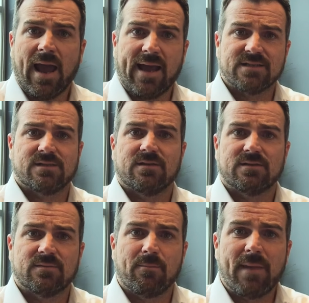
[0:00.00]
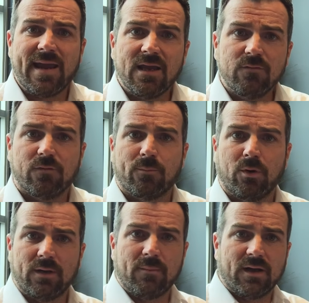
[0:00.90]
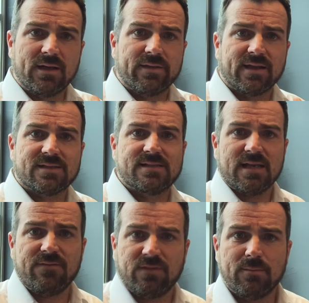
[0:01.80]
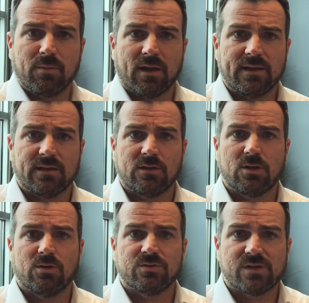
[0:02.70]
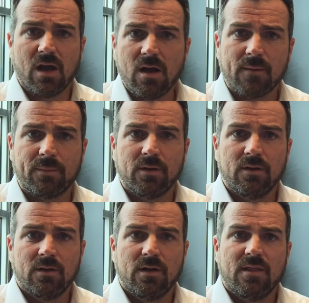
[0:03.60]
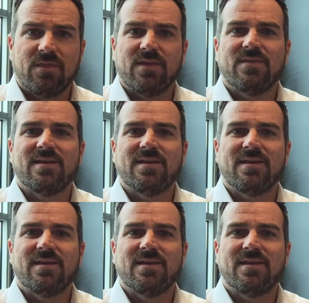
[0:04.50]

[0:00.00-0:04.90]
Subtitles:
As the demand for putting money in that safety blanket goes up, then